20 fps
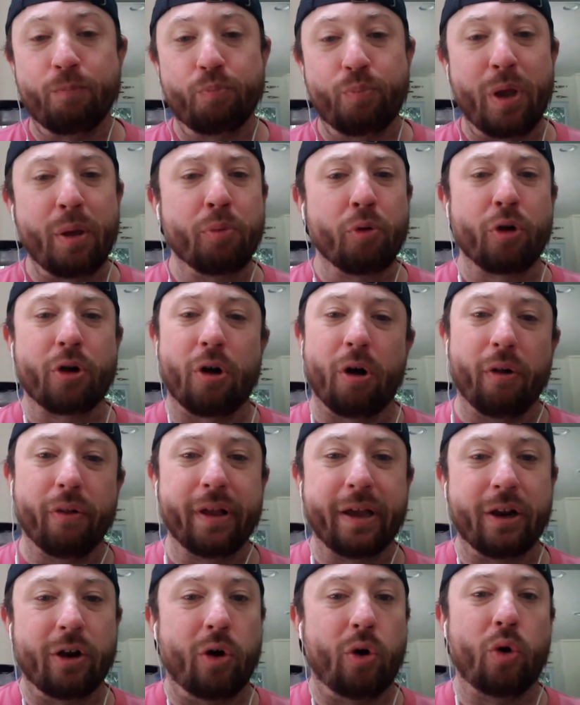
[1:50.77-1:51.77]
People are
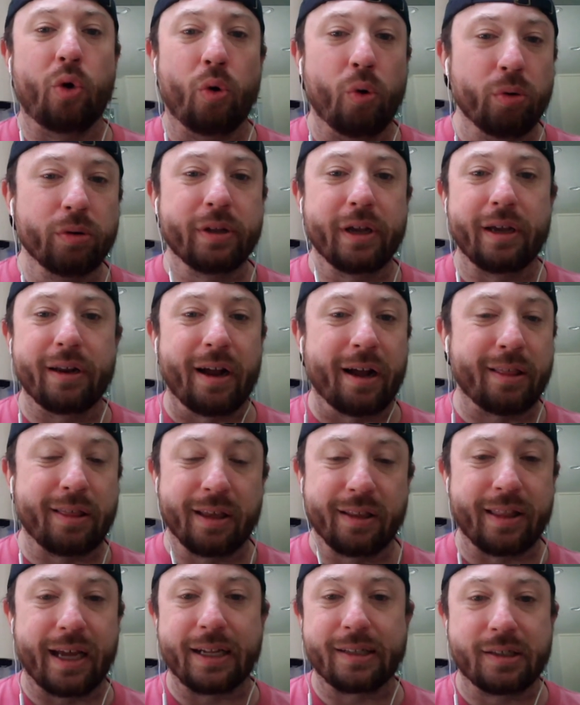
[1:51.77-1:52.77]
calling it a hold-in. I
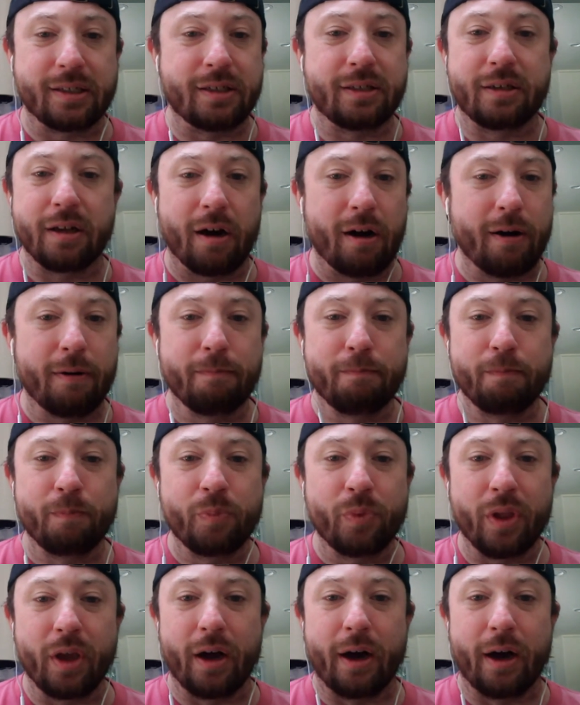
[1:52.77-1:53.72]
think that's dumb.